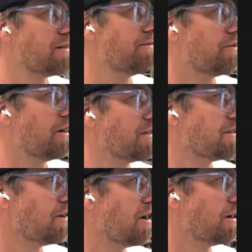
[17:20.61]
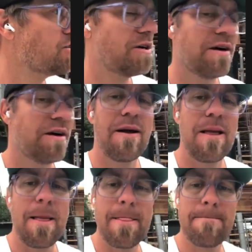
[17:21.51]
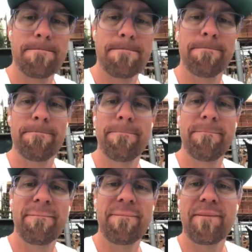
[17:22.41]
What street is this, Tommy, in Mar Vista?